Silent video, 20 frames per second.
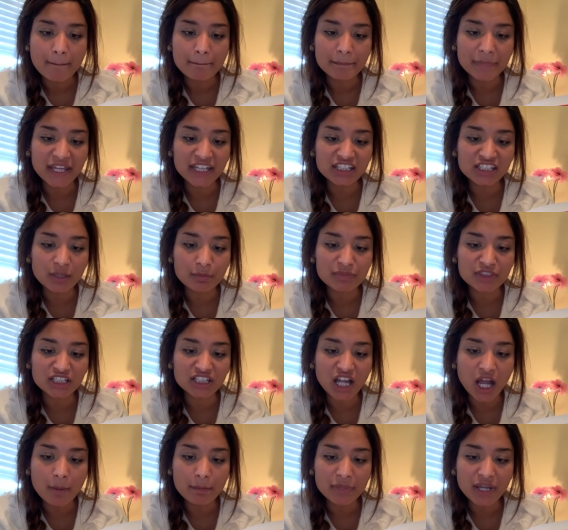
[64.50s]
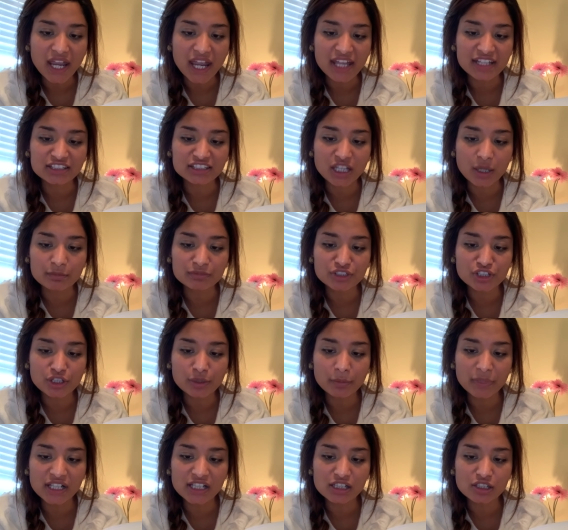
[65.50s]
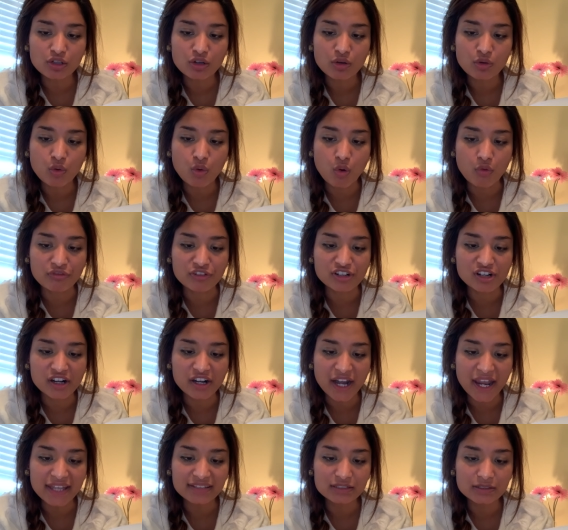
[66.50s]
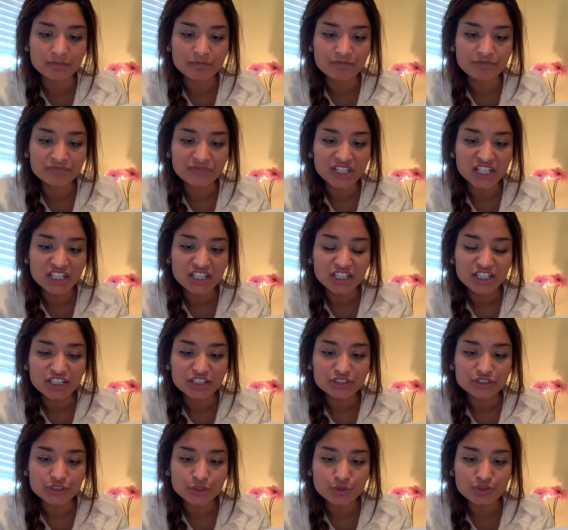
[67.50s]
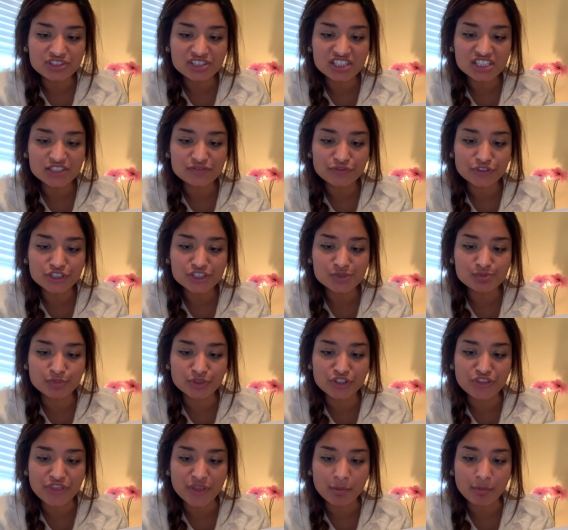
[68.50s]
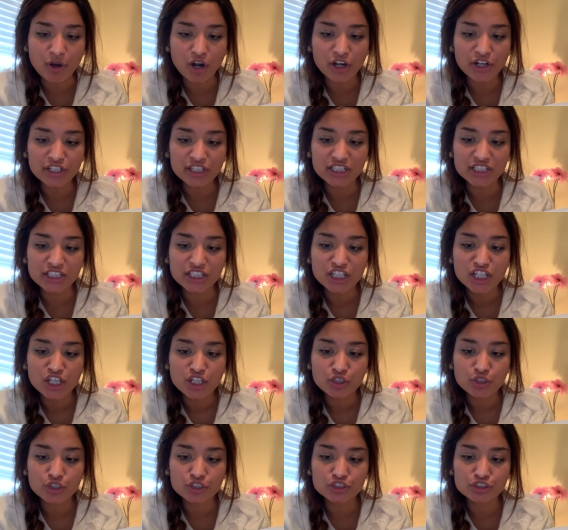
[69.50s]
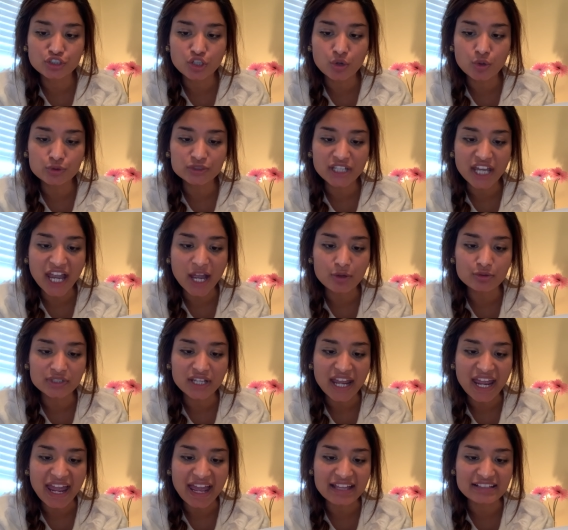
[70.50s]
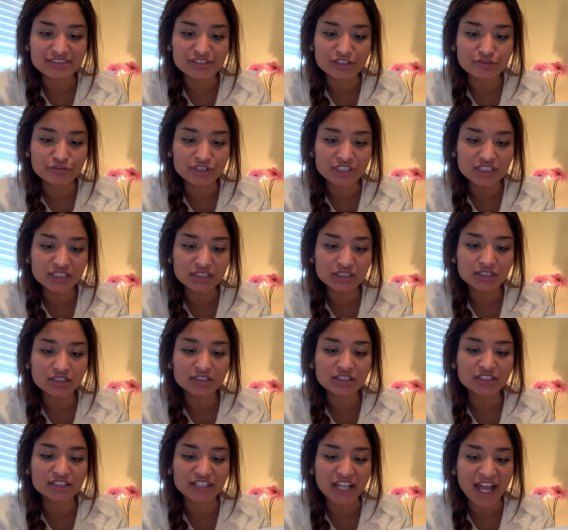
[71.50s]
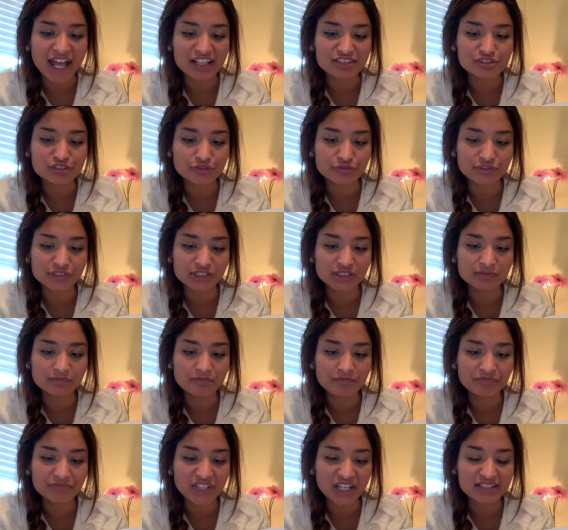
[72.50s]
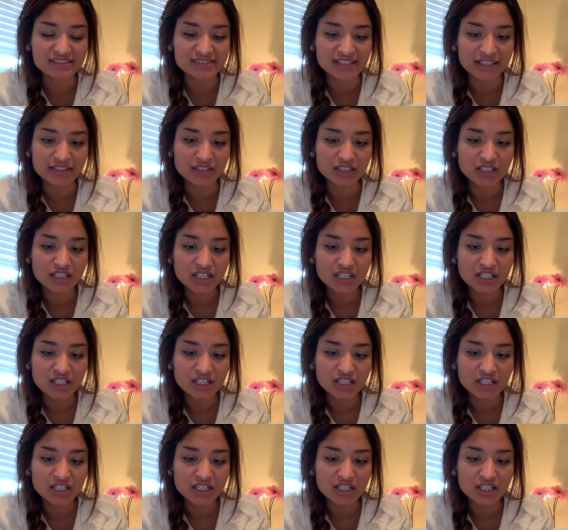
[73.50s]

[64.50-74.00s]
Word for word: picked up the cup, and dumped her milk over her head. Tootsie's first birthday party could go down as a real catastrophe, I said.